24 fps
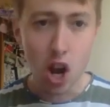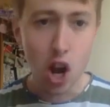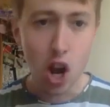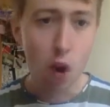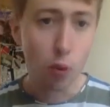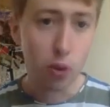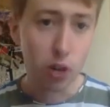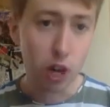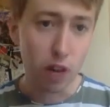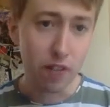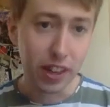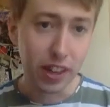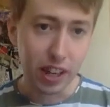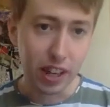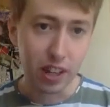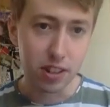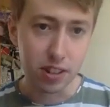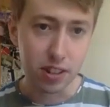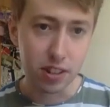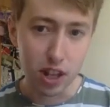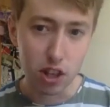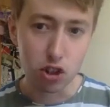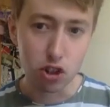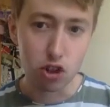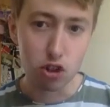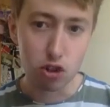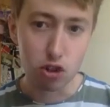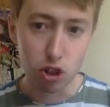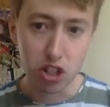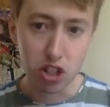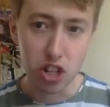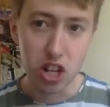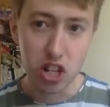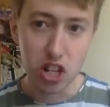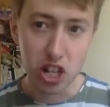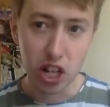which I think is
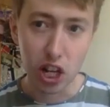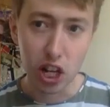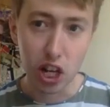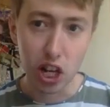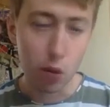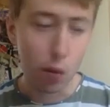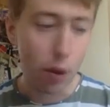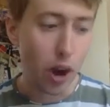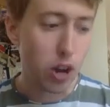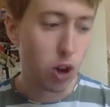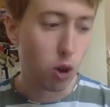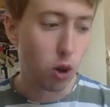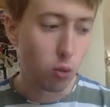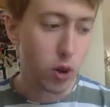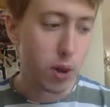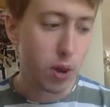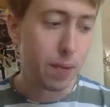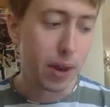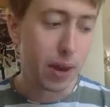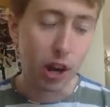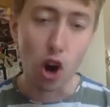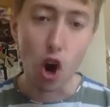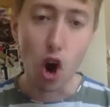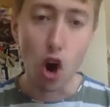strategically where you're reaping